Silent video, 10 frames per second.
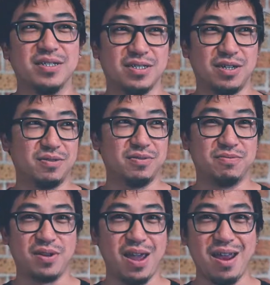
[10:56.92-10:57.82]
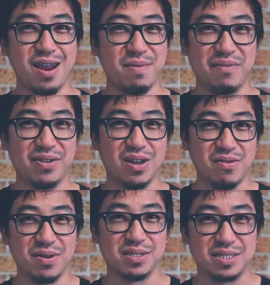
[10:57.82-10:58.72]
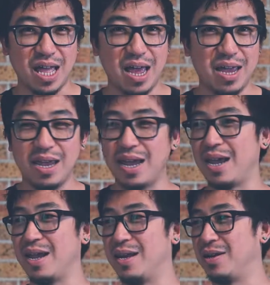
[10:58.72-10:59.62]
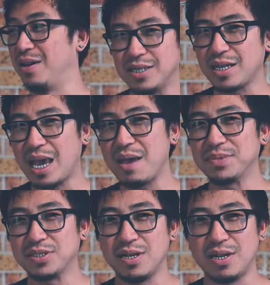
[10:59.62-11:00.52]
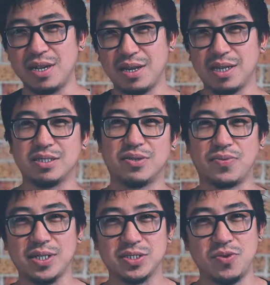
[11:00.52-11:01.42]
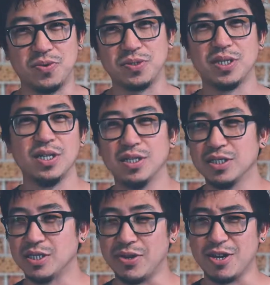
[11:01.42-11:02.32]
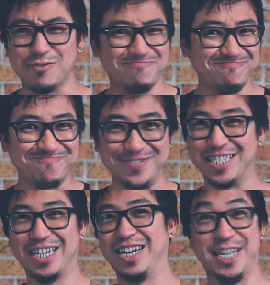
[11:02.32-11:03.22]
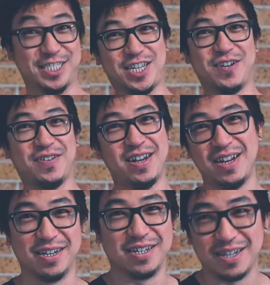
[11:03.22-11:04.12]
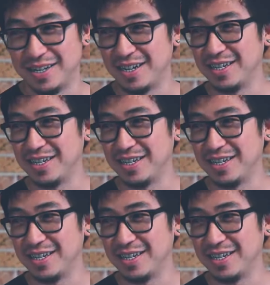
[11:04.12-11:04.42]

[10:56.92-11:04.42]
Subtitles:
So we ended up having nowhere to stay, and there's a campsite here next to the race course. So you go, let's go there then. You know,